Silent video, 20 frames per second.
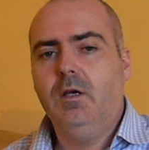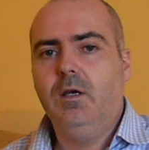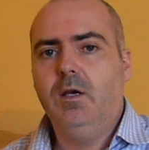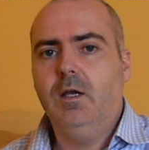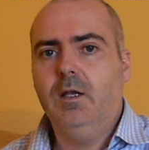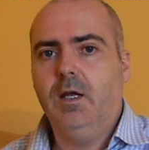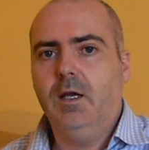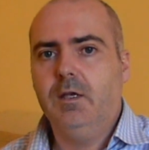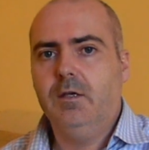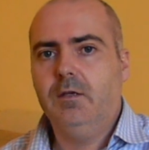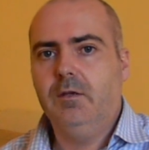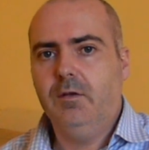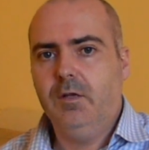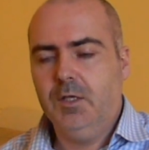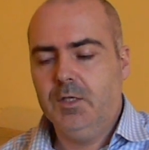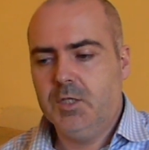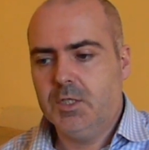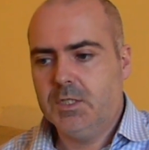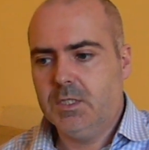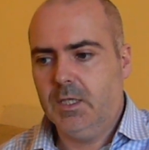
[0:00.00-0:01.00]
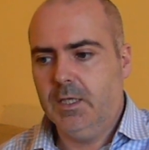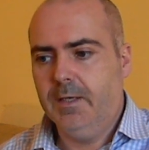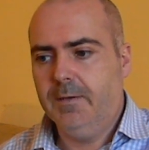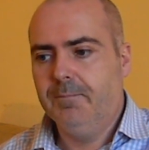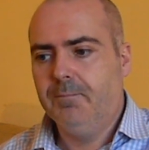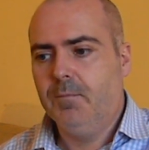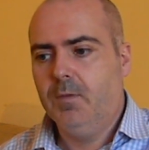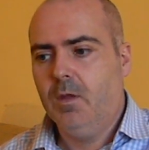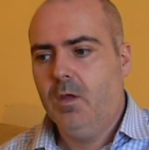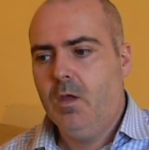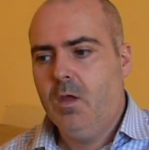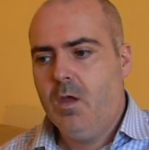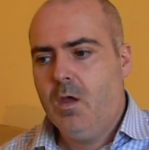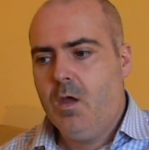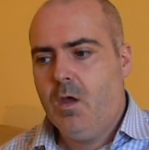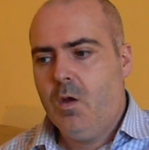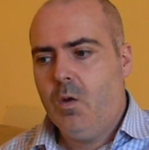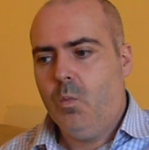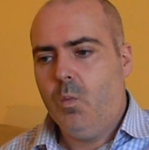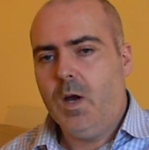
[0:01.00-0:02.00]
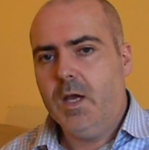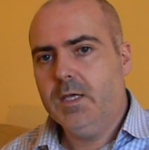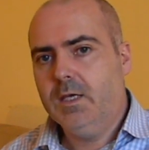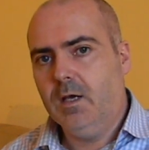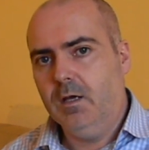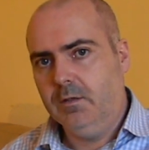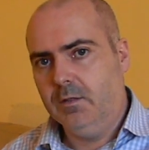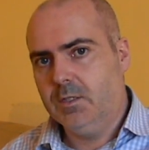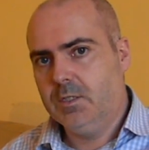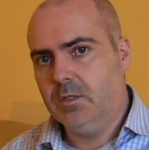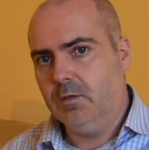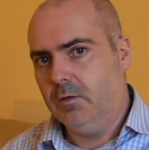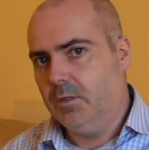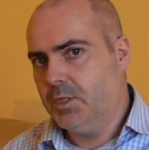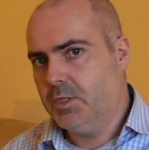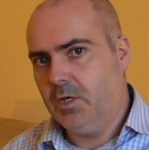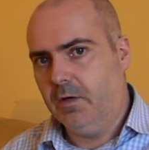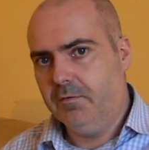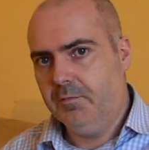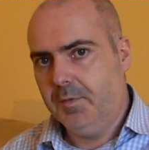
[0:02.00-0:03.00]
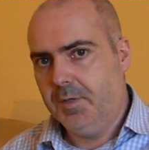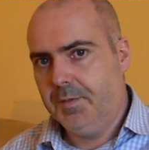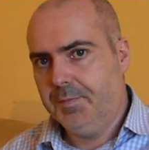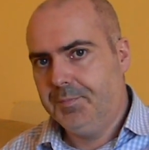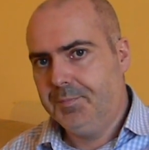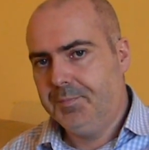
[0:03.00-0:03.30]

and act courageously, why can't the Scottish Government?